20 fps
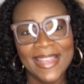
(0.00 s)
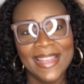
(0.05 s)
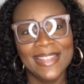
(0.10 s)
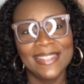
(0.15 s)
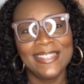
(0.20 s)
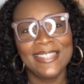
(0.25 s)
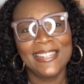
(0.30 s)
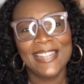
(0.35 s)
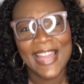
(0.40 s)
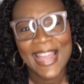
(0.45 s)

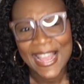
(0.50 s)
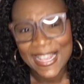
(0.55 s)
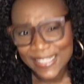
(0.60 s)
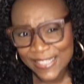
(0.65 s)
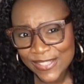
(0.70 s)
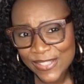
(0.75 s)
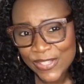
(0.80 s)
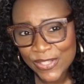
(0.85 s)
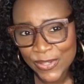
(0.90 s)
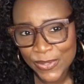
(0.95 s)
The
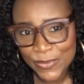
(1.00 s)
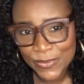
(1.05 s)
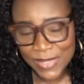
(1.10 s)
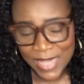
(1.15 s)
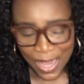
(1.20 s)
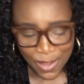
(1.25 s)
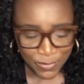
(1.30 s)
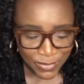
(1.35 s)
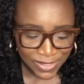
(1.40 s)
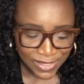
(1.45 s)
last two,
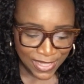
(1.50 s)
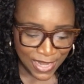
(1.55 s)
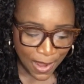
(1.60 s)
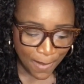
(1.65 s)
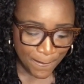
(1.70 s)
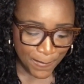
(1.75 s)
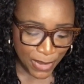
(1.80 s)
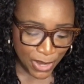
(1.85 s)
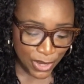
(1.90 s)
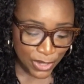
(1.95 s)
that was
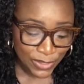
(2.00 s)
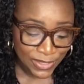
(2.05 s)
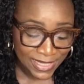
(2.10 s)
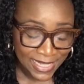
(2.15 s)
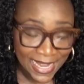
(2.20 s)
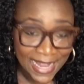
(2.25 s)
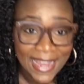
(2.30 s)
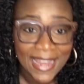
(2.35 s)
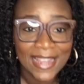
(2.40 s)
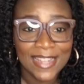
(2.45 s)
number
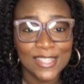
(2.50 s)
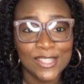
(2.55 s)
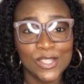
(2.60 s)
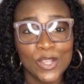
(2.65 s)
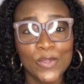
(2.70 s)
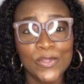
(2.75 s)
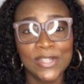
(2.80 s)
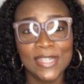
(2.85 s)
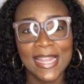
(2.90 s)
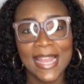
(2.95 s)
10. So
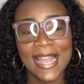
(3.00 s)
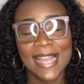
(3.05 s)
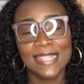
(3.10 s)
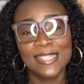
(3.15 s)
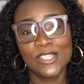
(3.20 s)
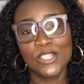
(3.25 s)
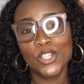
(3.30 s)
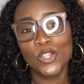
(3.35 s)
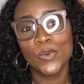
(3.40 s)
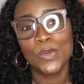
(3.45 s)
the
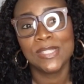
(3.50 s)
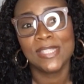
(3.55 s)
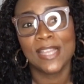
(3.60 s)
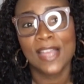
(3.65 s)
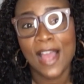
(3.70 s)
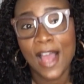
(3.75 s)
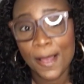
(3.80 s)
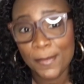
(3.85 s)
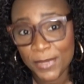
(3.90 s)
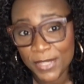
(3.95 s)
last two is a
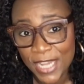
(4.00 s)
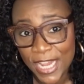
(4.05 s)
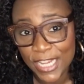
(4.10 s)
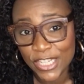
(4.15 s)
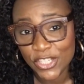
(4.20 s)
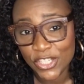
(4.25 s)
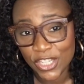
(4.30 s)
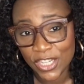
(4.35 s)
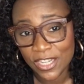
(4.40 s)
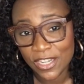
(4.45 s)

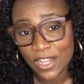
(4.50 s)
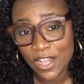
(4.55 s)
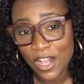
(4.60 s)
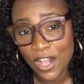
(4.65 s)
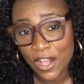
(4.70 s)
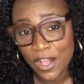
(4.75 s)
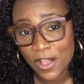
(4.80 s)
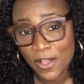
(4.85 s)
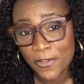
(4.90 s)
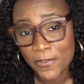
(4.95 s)
combination
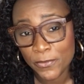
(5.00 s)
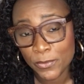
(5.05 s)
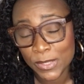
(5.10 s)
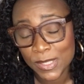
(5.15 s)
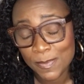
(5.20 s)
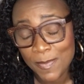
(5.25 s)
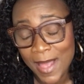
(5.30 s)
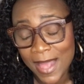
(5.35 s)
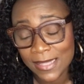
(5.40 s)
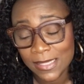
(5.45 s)
of
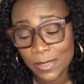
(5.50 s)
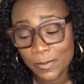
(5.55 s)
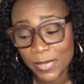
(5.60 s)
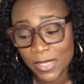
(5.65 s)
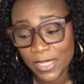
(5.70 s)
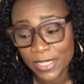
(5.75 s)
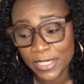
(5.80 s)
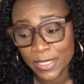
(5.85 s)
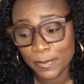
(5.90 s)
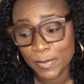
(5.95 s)

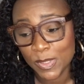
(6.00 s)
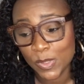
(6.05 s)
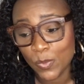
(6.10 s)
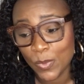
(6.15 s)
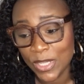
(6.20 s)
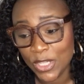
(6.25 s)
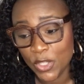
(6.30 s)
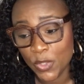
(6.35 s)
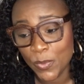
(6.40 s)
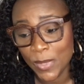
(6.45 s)
responsibility
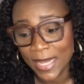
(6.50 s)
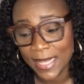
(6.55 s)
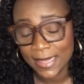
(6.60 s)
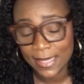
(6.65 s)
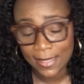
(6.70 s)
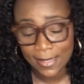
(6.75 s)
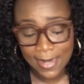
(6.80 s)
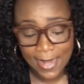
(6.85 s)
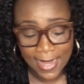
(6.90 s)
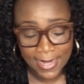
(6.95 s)
between you and the
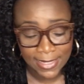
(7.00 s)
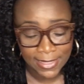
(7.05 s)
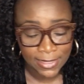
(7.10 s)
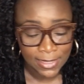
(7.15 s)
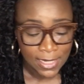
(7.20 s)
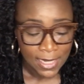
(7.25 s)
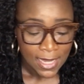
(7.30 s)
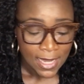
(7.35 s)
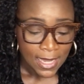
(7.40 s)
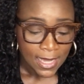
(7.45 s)
client.
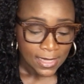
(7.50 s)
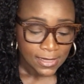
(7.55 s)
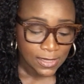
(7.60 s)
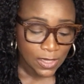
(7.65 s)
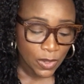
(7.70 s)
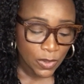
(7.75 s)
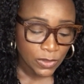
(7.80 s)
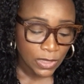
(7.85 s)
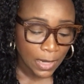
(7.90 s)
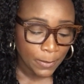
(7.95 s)

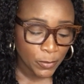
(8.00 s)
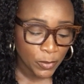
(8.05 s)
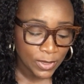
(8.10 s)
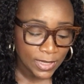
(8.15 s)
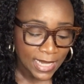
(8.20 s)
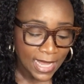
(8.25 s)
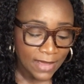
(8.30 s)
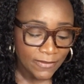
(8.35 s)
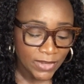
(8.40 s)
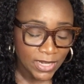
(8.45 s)
So number
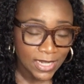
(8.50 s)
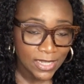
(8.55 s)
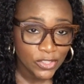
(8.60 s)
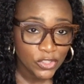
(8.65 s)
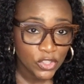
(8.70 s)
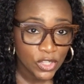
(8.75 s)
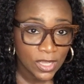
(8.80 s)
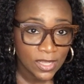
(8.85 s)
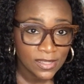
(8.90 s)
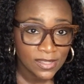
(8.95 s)
11 is
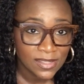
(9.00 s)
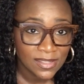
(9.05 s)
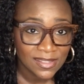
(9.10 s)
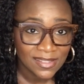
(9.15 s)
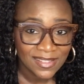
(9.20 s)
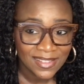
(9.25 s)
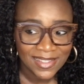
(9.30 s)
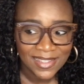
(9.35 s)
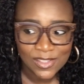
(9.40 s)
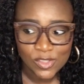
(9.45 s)
just,
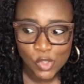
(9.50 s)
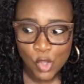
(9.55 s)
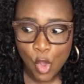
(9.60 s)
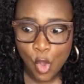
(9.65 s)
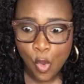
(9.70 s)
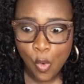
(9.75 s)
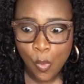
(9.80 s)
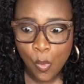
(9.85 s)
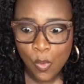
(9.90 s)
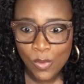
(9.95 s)
it's an
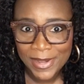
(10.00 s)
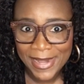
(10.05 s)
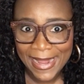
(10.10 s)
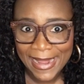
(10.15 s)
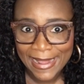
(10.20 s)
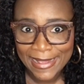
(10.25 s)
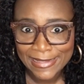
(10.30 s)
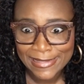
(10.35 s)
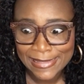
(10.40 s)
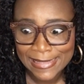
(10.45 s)
old
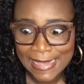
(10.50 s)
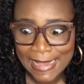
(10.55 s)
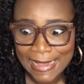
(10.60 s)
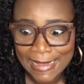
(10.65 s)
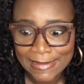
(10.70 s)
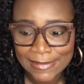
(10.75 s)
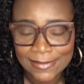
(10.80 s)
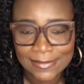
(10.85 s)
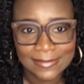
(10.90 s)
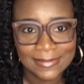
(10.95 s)
ass set.
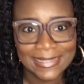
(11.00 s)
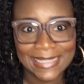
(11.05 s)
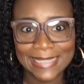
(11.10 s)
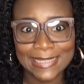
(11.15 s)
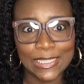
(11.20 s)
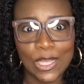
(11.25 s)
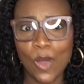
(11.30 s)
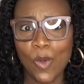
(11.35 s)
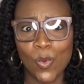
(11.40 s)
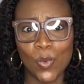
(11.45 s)
It's
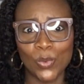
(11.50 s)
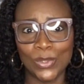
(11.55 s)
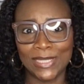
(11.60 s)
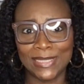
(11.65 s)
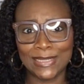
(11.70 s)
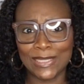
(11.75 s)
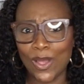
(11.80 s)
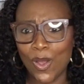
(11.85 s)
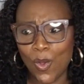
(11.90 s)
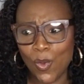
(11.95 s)
old.
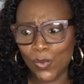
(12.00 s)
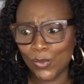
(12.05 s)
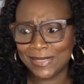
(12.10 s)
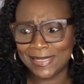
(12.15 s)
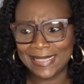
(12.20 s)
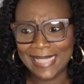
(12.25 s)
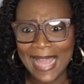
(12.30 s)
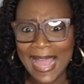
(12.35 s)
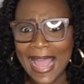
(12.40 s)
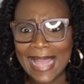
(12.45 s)
It's an old
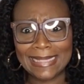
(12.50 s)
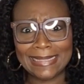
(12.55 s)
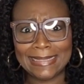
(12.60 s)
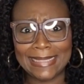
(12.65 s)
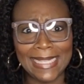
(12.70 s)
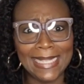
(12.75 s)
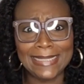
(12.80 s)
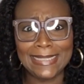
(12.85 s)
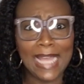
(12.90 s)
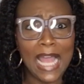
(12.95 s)
set.
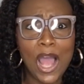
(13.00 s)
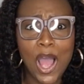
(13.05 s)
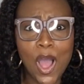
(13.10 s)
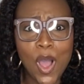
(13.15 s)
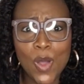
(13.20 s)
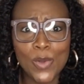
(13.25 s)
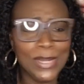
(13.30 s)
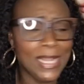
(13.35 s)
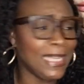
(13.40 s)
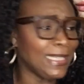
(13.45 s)
It's
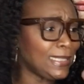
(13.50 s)
old.